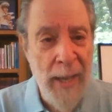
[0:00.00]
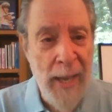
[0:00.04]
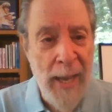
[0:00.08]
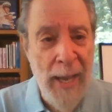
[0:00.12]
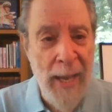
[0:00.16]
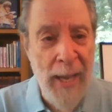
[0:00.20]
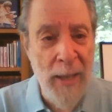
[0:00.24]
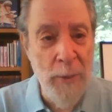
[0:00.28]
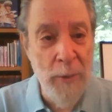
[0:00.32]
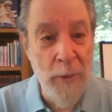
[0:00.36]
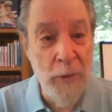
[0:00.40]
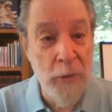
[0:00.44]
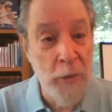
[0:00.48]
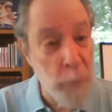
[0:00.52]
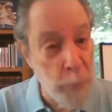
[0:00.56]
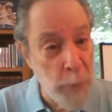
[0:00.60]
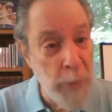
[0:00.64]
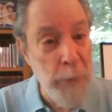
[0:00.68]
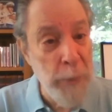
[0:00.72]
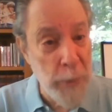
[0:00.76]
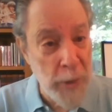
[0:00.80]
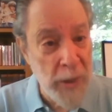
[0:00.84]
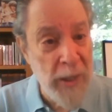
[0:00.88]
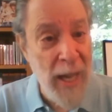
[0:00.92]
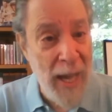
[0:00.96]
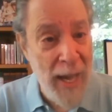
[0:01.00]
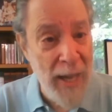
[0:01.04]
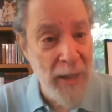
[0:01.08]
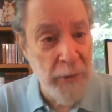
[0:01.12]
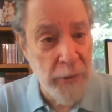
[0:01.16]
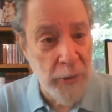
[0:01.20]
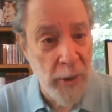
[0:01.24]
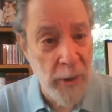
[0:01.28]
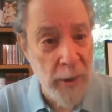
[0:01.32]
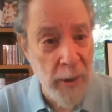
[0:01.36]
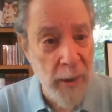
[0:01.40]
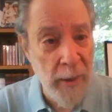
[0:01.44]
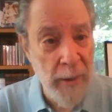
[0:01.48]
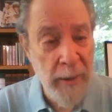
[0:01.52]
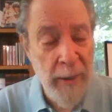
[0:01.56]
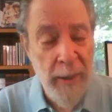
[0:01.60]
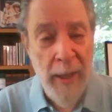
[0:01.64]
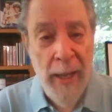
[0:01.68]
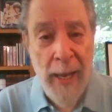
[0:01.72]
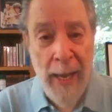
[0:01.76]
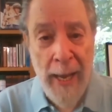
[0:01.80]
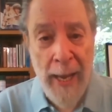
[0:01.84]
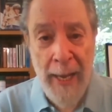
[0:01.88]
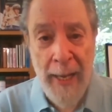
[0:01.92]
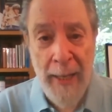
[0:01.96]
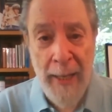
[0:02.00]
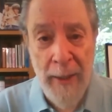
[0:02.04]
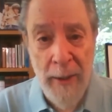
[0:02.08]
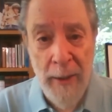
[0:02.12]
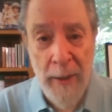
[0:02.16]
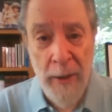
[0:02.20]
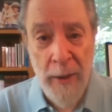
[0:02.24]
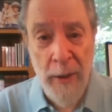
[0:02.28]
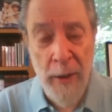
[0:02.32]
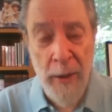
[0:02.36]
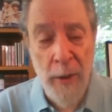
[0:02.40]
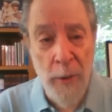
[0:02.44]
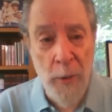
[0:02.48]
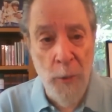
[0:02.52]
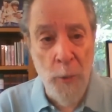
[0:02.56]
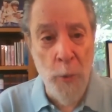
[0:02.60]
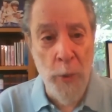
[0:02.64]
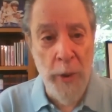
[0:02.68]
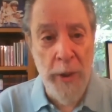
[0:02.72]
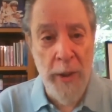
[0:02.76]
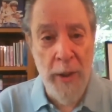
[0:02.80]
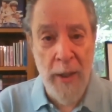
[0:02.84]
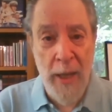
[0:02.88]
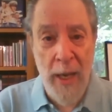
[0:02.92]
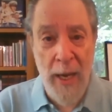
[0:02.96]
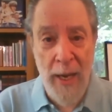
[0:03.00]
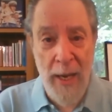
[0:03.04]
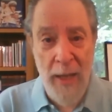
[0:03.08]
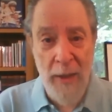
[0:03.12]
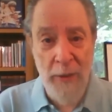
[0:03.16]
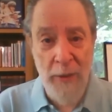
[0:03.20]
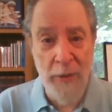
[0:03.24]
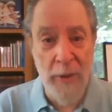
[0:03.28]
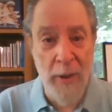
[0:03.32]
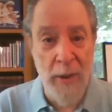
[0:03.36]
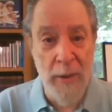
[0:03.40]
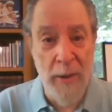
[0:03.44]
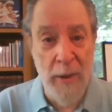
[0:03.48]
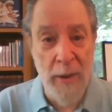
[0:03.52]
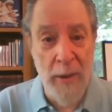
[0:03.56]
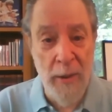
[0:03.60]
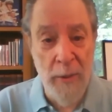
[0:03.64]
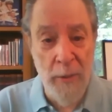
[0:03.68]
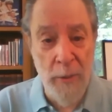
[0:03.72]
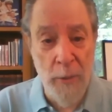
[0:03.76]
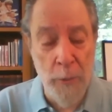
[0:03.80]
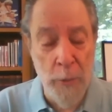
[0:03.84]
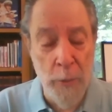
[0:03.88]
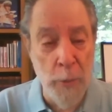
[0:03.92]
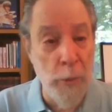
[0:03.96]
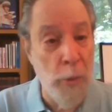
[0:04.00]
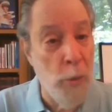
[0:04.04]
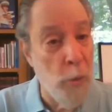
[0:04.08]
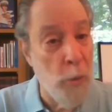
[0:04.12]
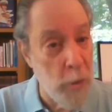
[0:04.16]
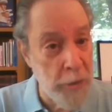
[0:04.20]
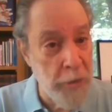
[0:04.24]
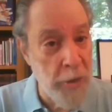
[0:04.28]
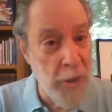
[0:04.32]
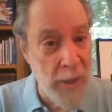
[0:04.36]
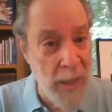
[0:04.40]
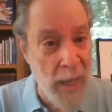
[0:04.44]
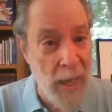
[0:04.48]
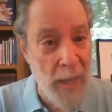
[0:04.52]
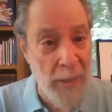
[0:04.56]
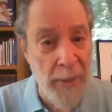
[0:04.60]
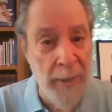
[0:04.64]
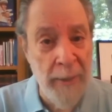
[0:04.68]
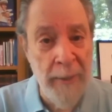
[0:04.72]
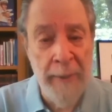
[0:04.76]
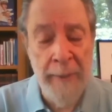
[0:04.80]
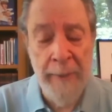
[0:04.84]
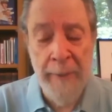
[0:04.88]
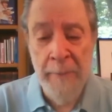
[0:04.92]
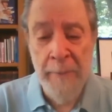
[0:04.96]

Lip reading: And we were casting, and we cast, and we were all together.